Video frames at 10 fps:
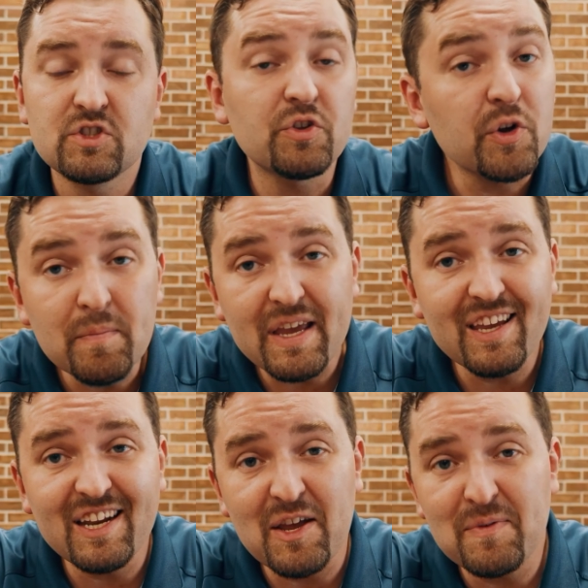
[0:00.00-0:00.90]
So they're
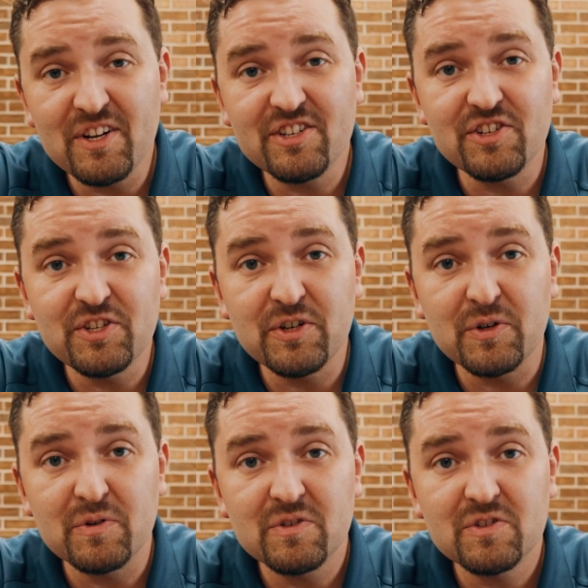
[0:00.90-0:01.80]
making ammunition
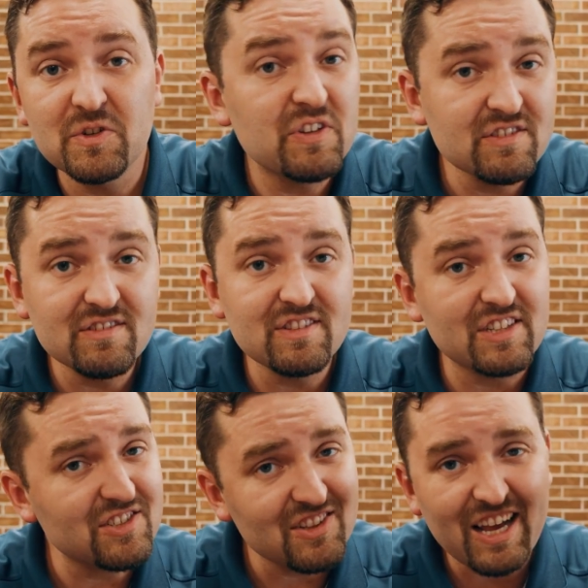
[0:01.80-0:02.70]
too. So
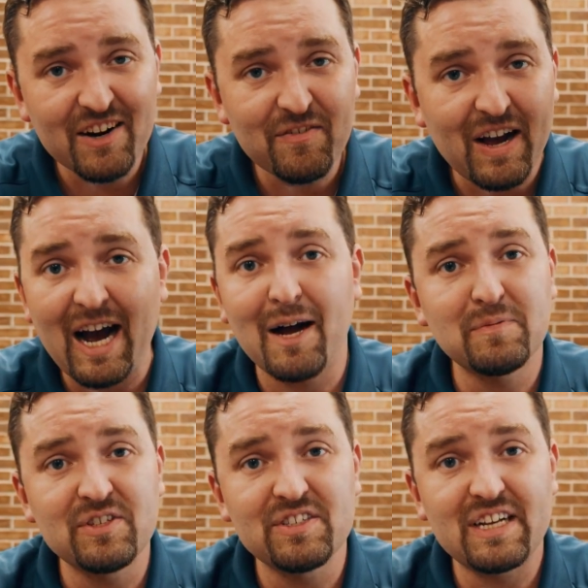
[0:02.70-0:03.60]
there's a lot of
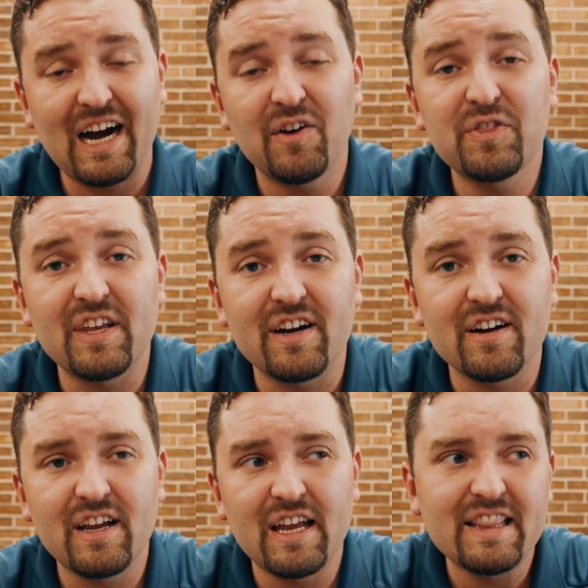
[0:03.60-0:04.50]
options out
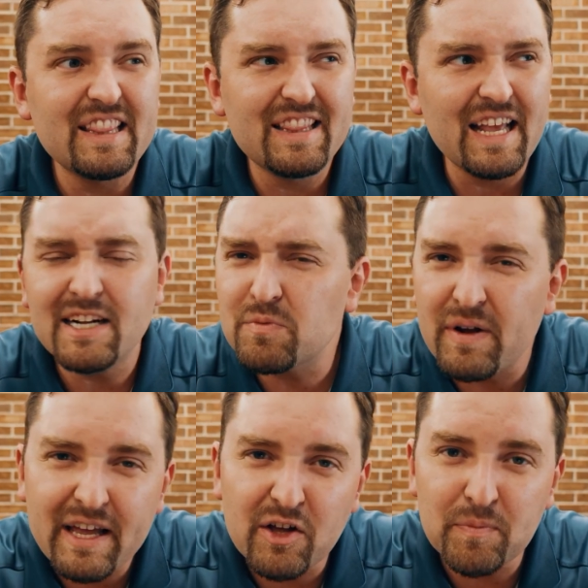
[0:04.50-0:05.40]
there, and that's
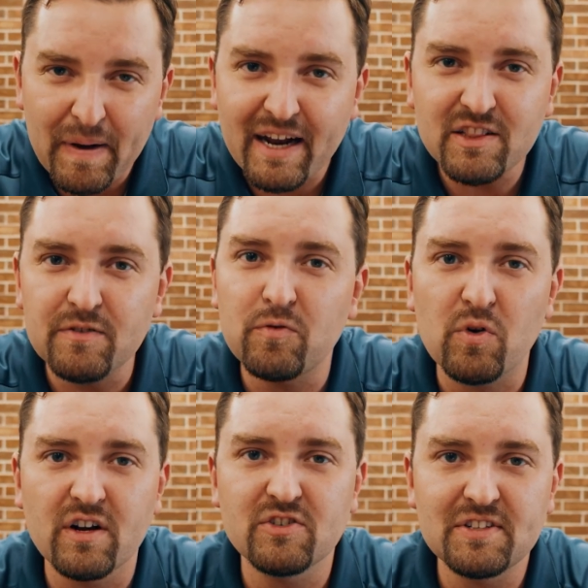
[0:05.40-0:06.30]
what held back the
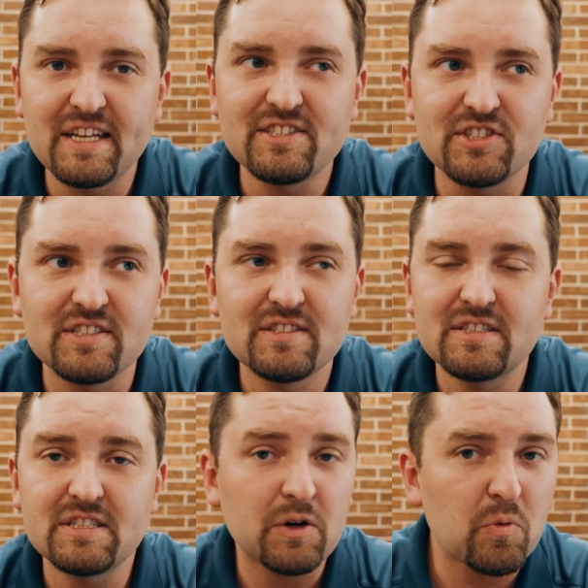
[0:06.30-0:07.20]
400 Legend.
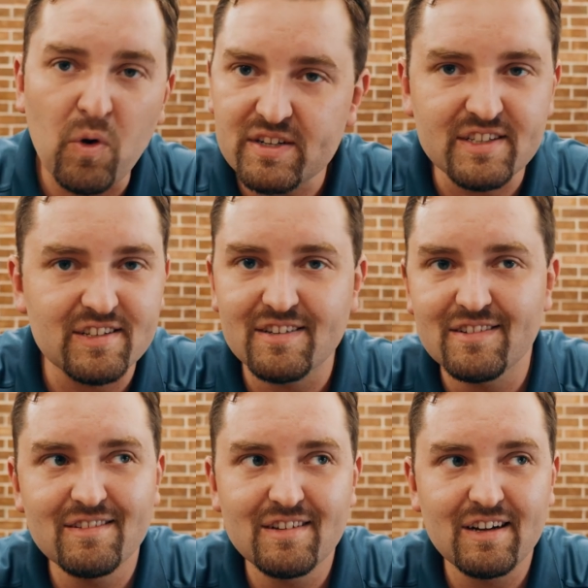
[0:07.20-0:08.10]
There wasn't
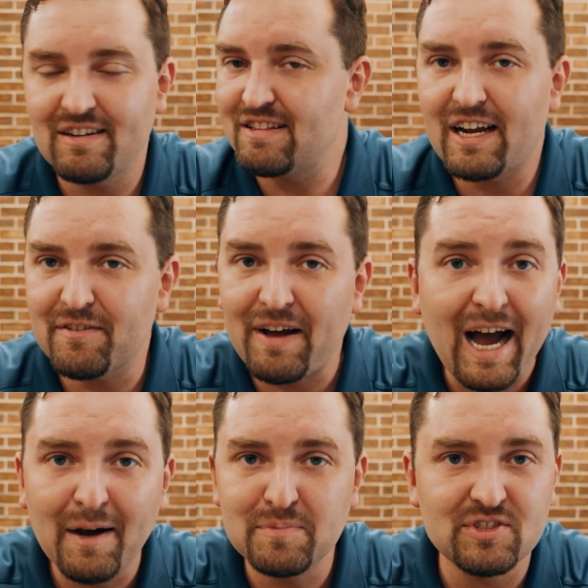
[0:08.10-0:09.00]
a lot of
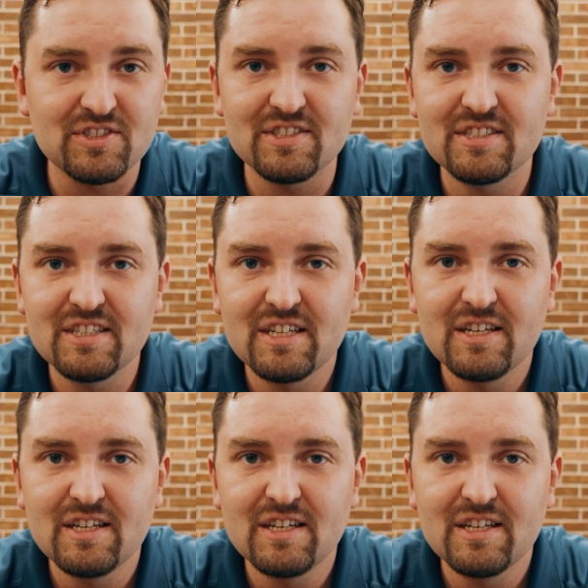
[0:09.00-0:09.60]
options.